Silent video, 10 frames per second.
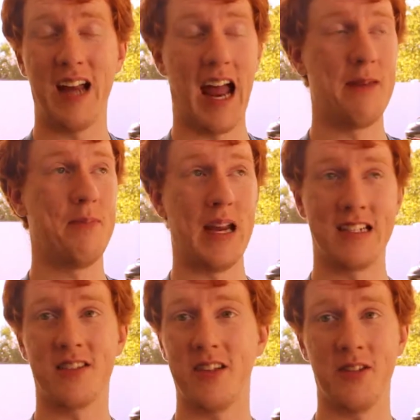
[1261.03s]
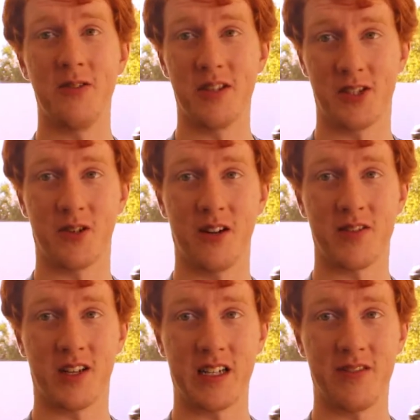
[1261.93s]
and basically do the story of
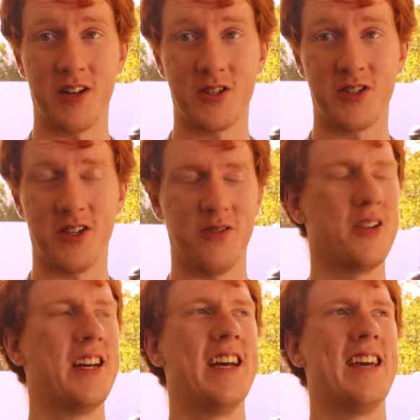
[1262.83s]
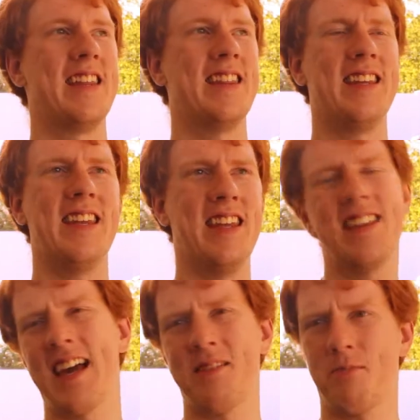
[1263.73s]
Sonic Adventure 2.
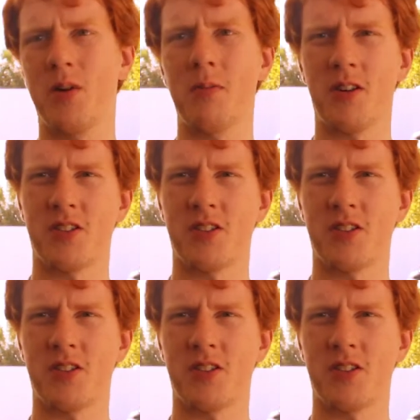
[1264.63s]
That pretty much